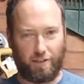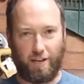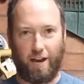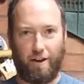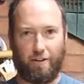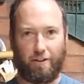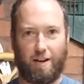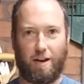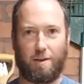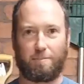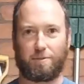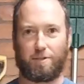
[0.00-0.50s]
how
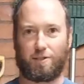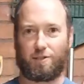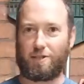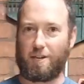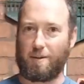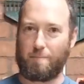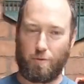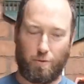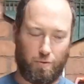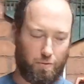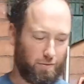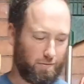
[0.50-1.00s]
it comes
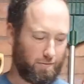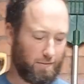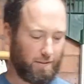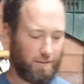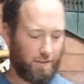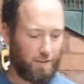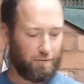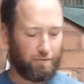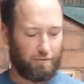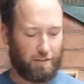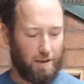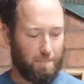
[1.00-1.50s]
assembled.
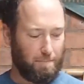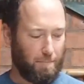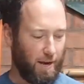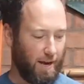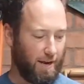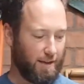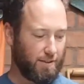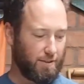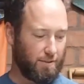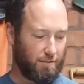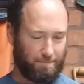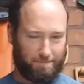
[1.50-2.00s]
This is flat
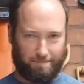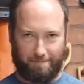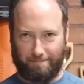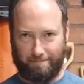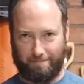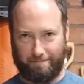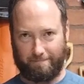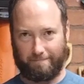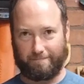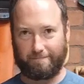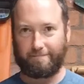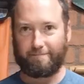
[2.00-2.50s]
packed,
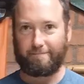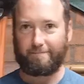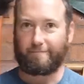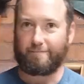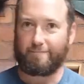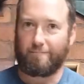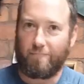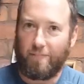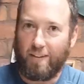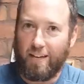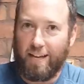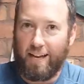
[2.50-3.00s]

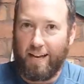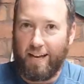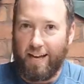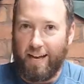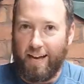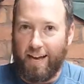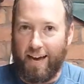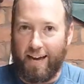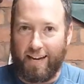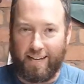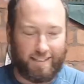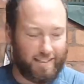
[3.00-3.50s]

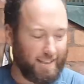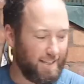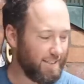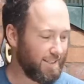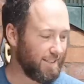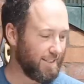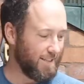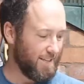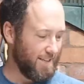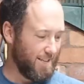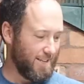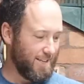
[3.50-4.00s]
and it's
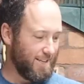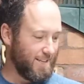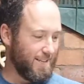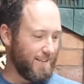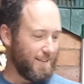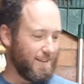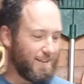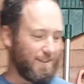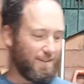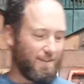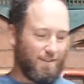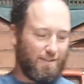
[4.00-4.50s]
easy
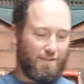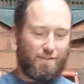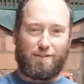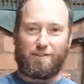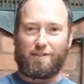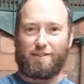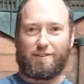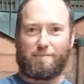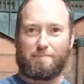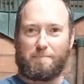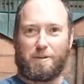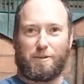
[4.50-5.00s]

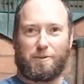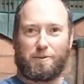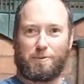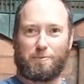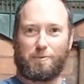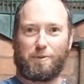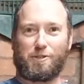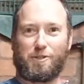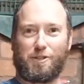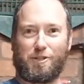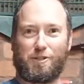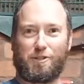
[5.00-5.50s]
because
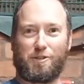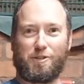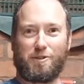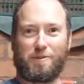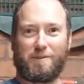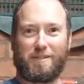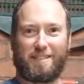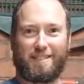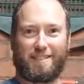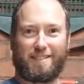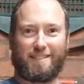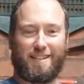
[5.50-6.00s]
what you can do
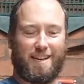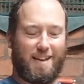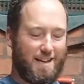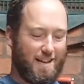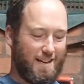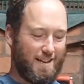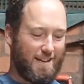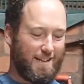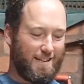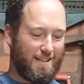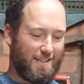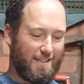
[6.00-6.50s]
is
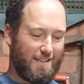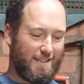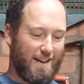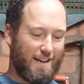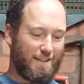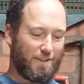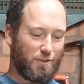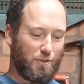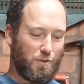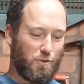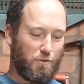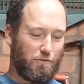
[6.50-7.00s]

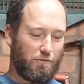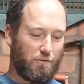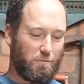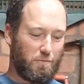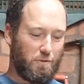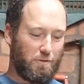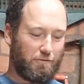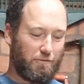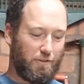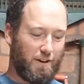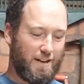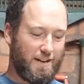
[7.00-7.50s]
unscrew it from
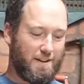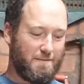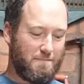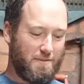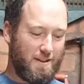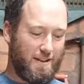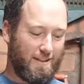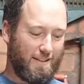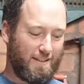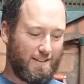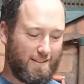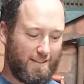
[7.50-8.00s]
the
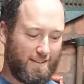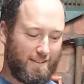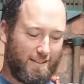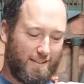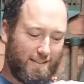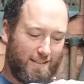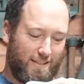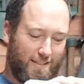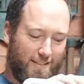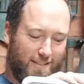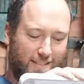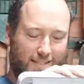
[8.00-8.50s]
frame.
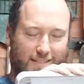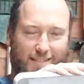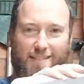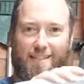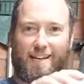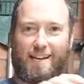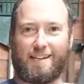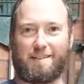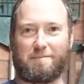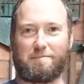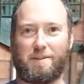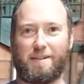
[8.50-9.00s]

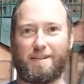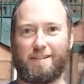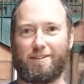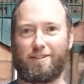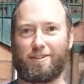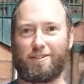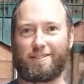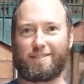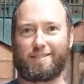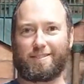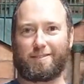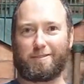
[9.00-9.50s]
That can be a
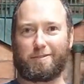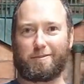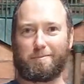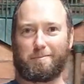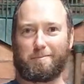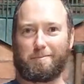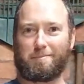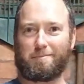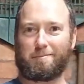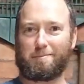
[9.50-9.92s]
nice little